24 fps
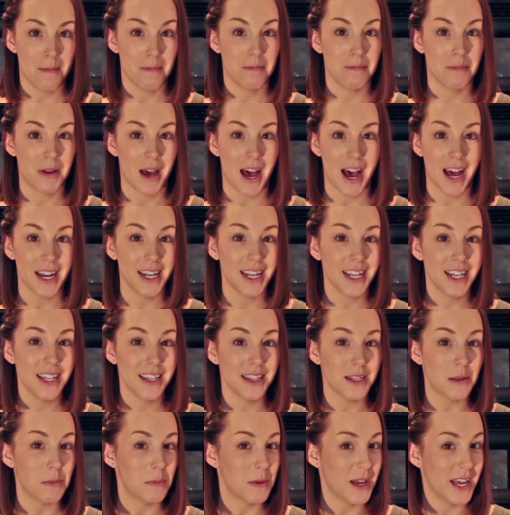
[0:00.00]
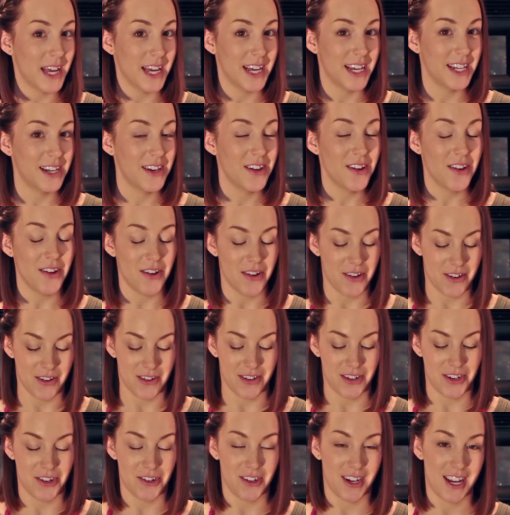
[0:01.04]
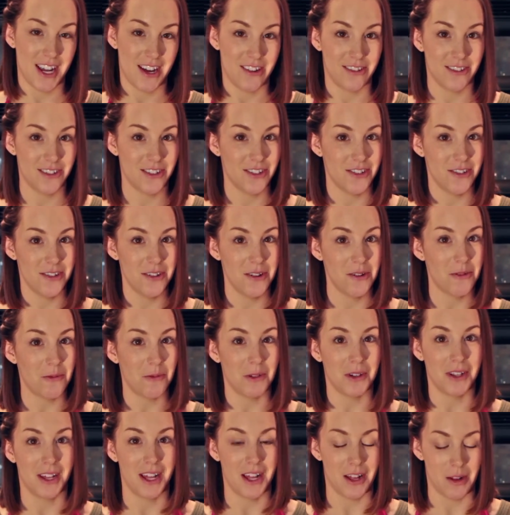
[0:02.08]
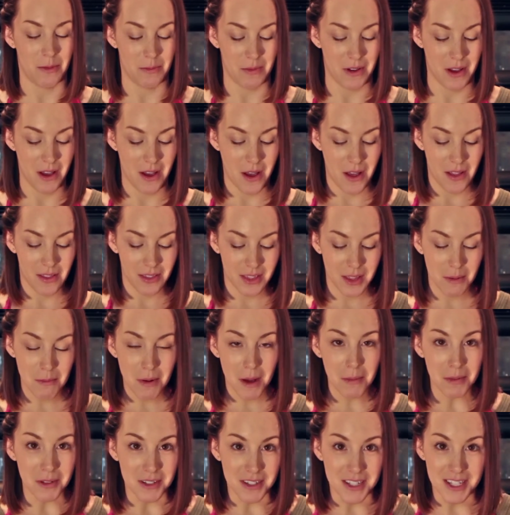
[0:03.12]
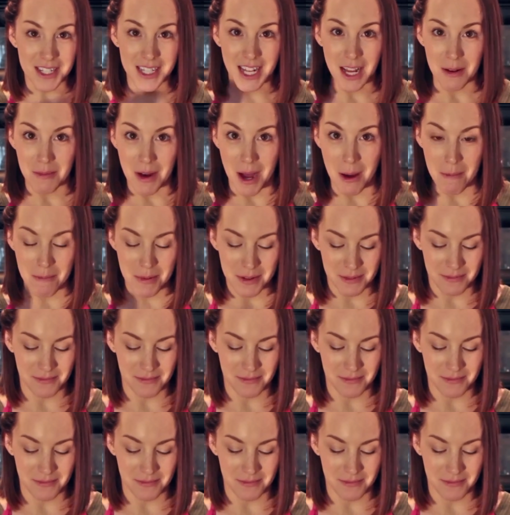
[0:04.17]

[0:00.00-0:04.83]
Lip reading: Patting the pan on your counter will help the bubbles come up.